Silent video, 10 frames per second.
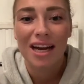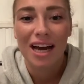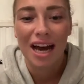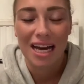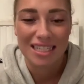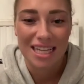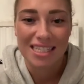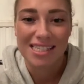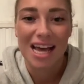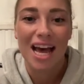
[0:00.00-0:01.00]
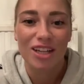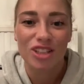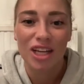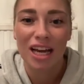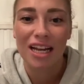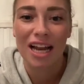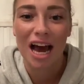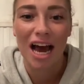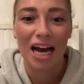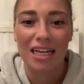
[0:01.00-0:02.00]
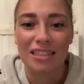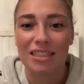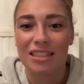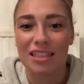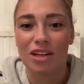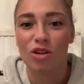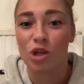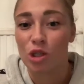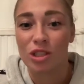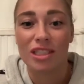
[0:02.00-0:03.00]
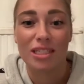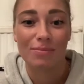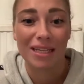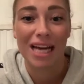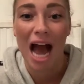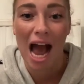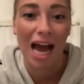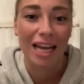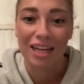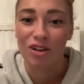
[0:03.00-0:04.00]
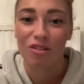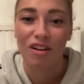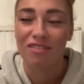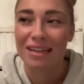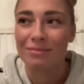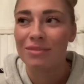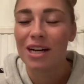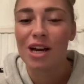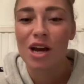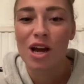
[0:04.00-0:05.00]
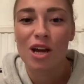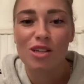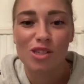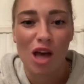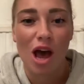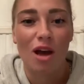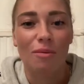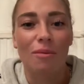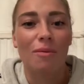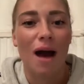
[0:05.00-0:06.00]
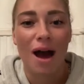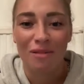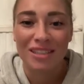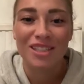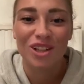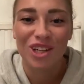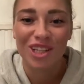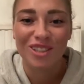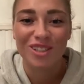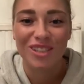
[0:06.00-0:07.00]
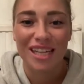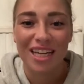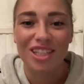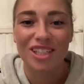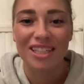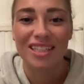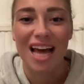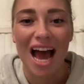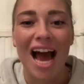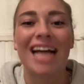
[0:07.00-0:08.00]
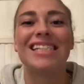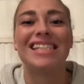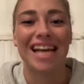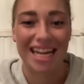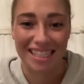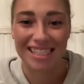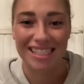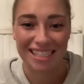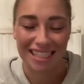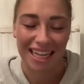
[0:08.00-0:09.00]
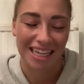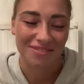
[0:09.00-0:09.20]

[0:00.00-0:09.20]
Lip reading: as their surgeon and couldn't speak highly enough of him. So I went to the consultation, and instantly